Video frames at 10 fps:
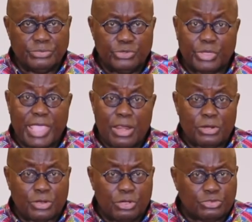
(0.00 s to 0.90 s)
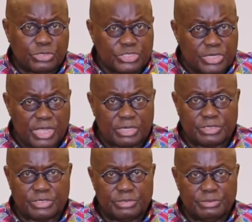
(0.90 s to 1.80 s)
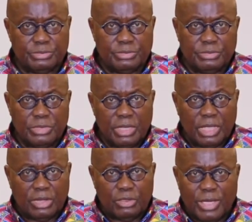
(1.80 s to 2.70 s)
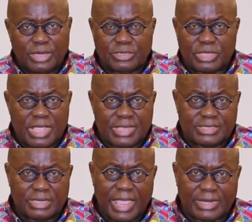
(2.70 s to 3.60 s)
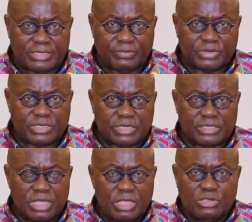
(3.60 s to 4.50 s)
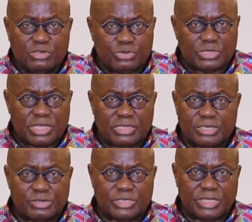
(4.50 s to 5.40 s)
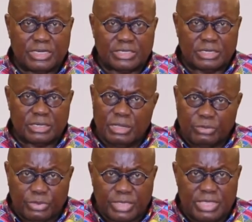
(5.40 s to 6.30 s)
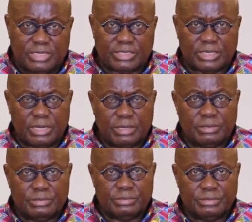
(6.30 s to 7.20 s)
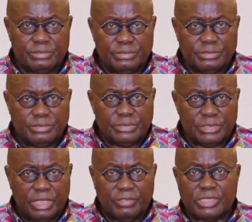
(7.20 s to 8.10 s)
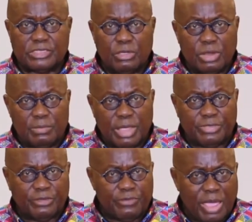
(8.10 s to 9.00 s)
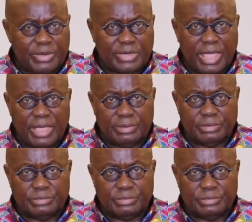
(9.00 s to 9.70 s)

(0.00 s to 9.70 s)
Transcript: You cannot go to church. And you had to cancel activities usually associated with Easter. In this holy month of Ramadan,